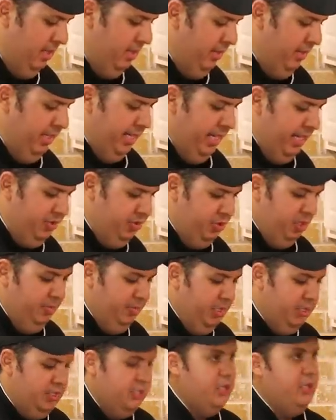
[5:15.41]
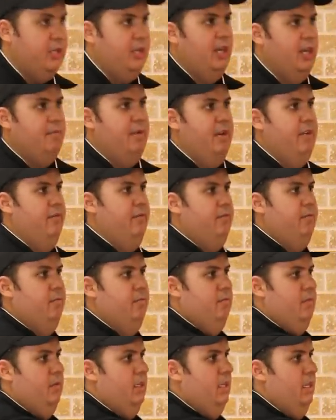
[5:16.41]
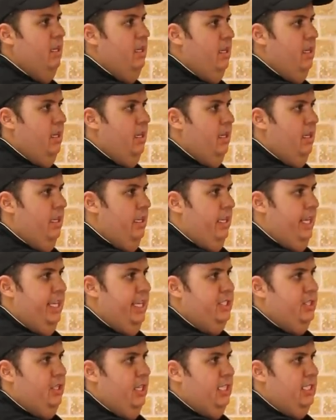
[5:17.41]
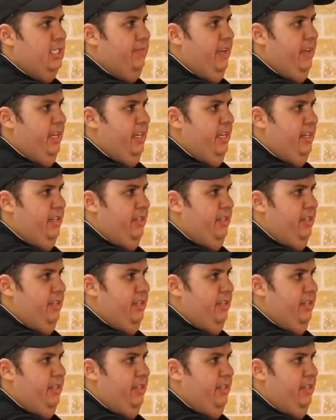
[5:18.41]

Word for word: Alright, actually I'm going to turn on my exhaust fan